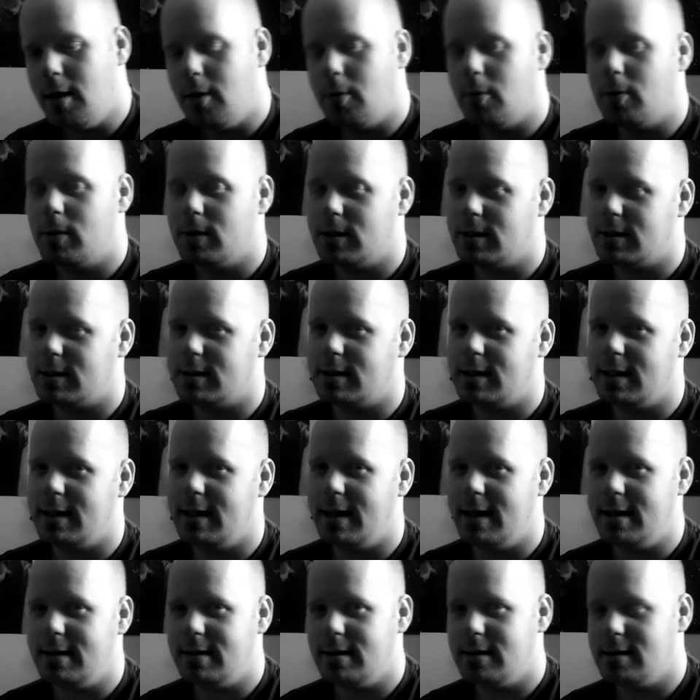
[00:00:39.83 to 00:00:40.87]
which in
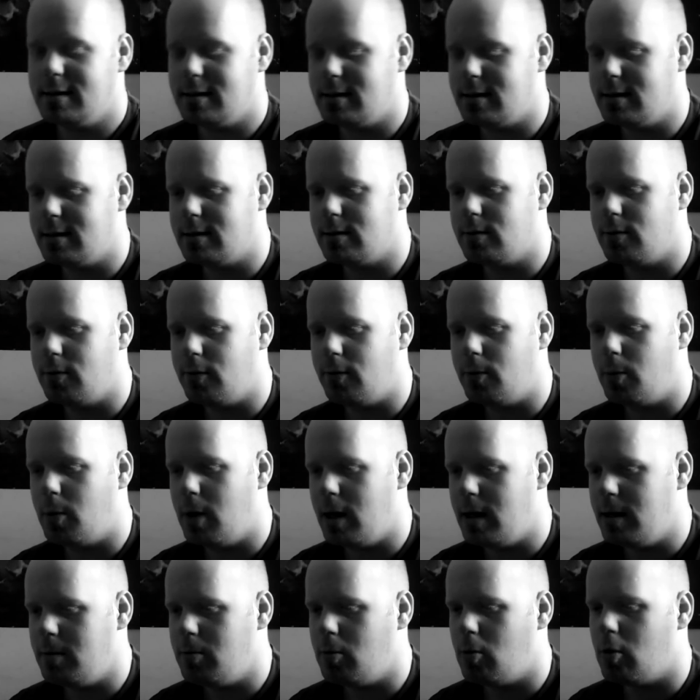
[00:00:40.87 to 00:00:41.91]
essence is
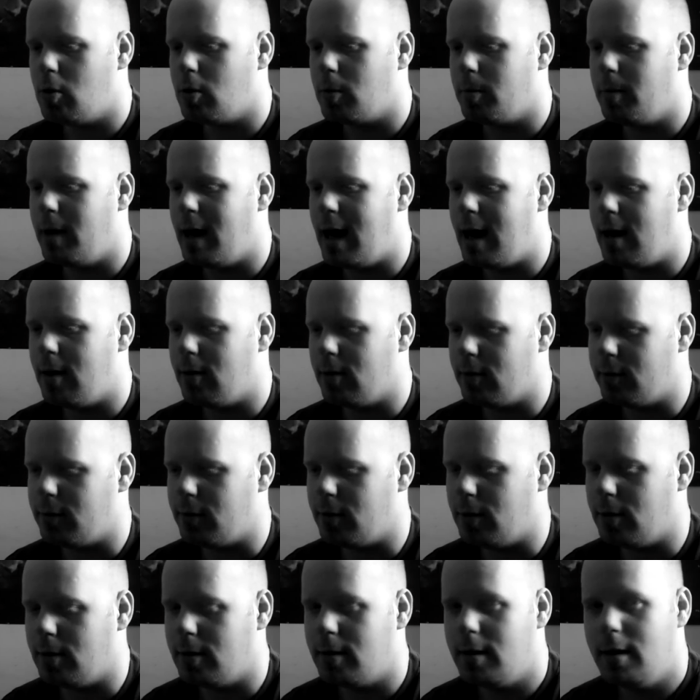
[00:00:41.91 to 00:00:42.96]
way more
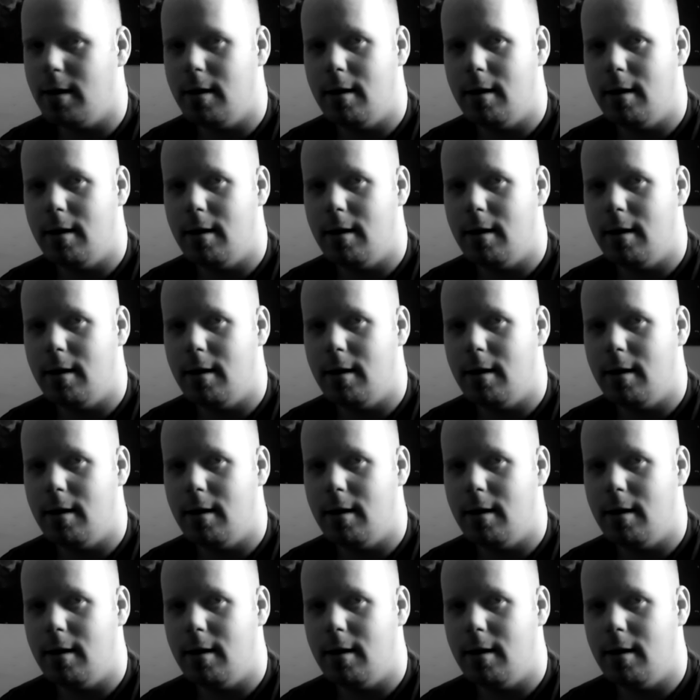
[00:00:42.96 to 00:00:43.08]
powerful,